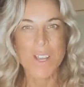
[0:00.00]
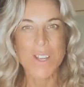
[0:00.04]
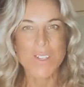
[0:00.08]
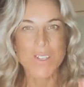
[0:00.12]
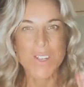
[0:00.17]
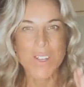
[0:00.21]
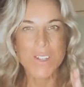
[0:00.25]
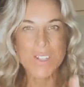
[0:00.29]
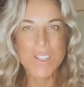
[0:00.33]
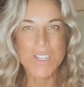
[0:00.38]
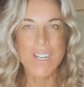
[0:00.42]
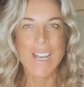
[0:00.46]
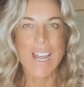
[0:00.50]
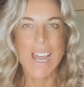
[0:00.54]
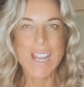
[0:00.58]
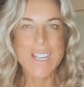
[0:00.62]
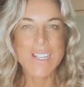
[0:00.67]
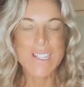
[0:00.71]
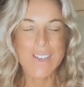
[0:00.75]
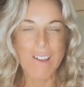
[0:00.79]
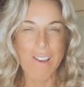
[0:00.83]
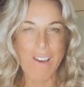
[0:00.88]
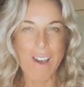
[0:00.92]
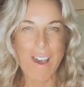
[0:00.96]
So
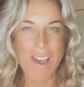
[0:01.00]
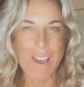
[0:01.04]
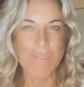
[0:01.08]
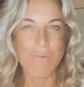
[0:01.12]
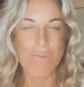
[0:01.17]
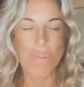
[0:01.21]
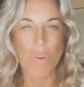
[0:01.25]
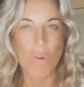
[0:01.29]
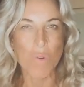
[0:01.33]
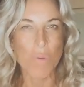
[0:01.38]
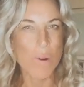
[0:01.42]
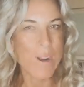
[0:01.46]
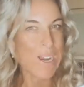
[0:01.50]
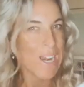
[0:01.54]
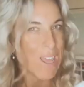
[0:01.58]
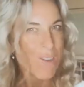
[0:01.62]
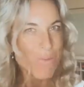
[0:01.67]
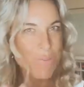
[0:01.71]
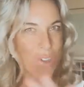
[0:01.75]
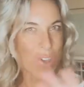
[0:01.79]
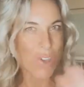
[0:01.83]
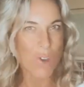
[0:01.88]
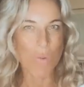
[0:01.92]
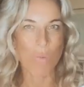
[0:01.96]
today's live, or
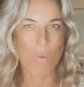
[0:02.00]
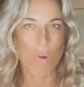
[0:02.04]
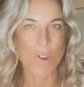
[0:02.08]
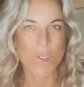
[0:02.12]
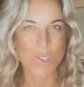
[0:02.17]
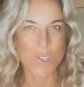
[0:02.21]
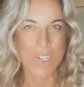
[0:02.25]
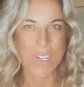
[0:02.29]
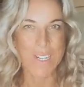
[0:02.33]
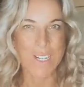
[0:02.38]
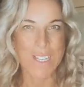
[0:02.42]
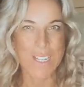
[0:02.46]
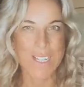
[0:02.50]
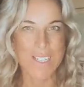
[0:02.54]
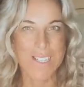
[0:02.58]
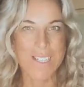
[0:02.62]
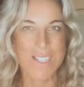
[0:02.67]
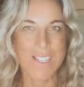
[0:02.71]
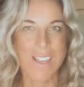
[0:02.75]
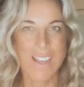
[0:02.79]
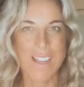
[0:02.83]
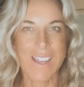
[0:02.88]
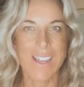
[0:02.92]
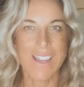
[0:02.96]
whenever you're watching
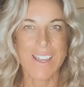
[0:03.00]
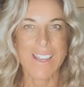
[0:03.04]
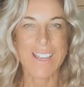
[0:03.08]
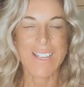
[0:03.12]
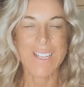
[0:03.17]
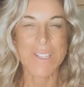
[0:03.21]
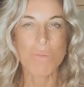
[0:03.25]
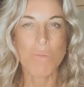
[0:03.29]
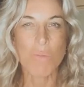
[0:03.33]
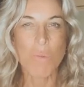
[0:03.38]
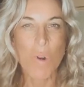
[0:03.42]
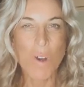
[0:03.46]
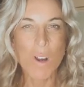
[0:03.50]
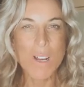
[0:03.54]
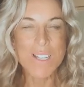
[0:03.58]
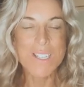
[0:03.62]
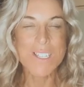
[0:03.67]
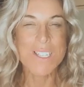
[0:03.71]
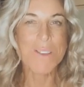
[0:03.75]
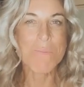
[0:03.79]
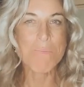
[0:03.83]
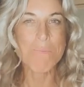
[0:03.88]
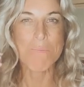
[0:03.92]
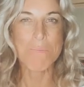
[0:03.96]
this, is what
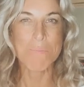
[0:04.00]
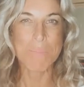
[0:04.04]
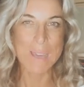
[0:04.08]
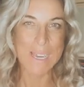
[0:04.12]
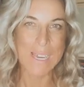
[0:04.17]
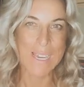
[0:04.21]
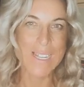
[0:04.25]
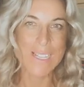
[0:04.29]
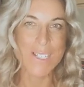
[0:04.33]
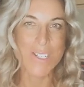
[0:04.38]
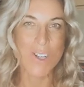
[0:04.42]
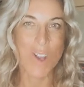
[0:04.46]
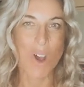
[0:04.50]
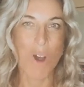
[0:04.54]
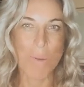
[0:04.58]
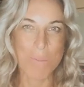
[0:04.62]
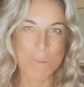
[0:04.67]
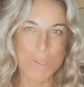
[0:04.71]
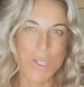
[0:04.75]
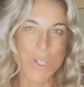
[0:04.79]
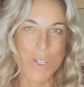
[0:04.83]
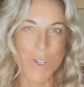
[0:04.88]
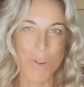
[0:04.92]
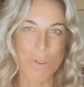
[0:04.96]
is the biggest
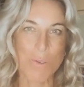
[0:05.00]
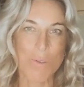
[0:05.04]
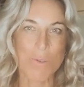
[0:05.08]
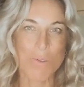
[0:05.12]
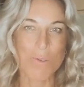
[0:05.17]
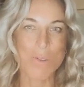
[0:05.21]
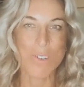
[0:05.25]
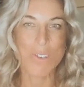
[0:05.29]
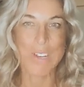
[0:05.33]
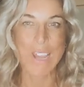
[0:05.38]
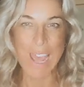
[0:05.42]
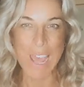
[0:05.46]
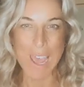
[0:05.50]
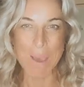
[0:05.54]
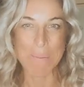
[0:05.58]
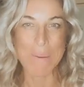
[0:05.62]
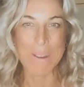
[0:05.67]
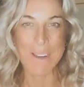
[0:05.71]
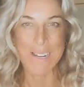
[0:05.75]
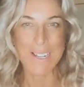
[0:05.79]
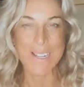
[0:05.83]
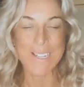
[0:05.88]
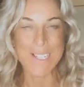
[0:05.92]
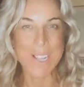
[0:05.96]
obstacle to
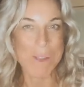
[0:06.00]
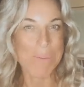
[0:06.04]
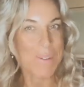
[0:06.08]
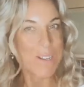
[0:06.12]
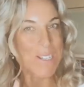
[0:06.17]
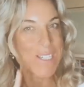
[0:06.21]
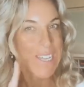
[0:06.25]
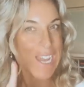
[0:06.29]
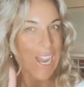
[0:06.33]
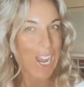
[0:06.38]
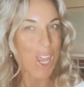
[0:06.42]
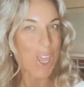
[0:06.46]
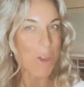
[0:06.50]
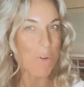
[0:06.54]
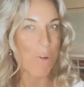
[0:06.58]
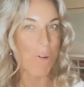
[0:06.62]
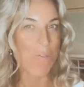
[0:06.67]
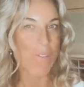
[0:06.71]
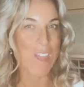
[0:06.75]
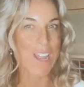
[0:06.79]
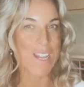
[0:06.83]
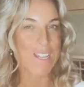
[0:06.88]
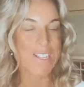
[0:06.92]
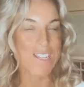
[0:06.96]
happiness? I'm going to tell you
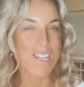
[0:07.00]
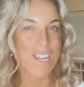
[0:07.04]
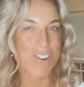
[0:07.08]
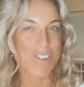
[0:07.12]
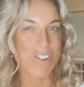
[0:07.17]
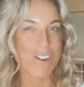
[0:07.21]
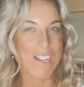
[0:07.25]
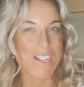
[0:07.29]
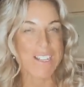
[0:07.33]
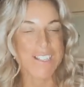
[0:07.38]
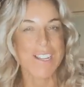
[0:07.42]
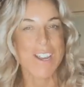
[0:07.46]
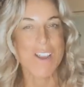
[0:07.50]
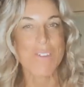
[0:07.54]
what that secret is.